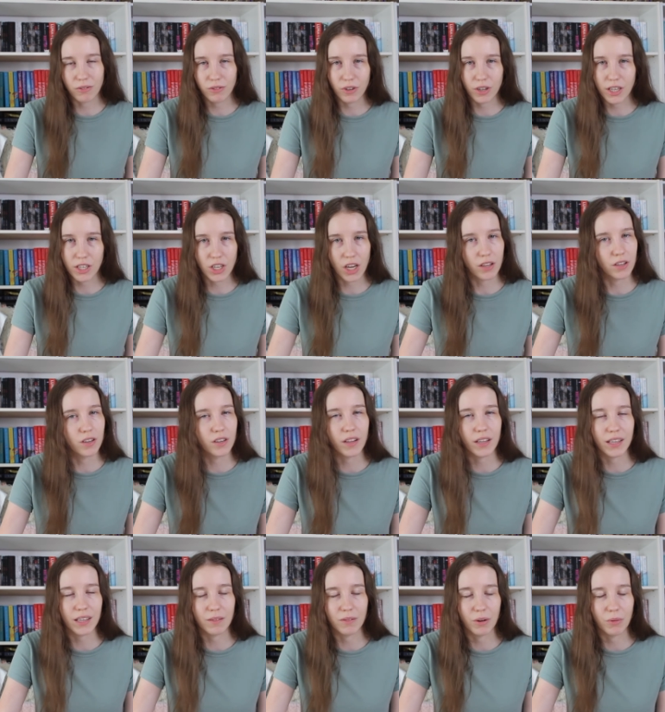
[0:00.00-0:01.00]
for each other
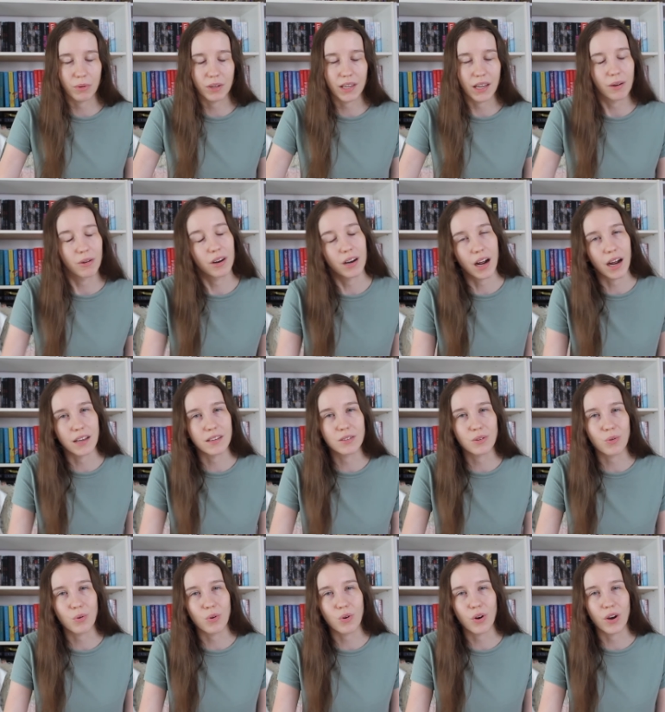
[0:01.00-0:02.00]
like even when they were in high
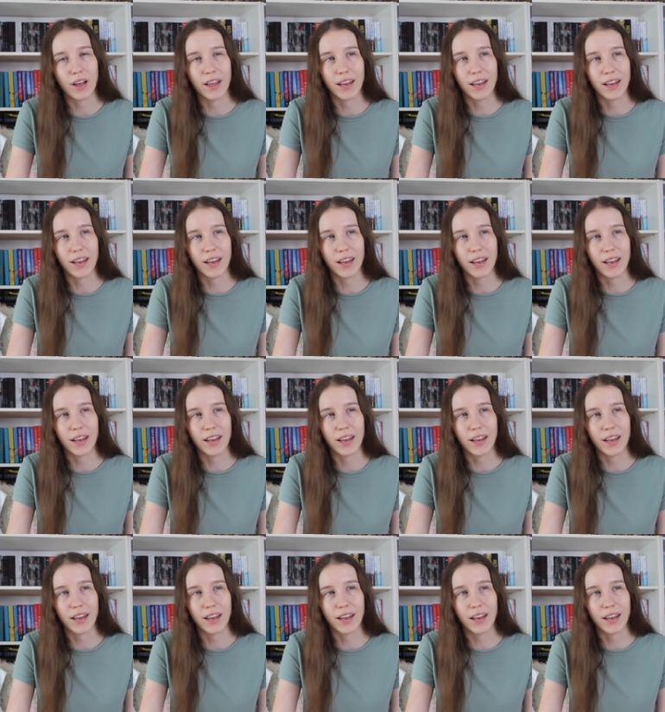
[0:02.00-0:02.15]
school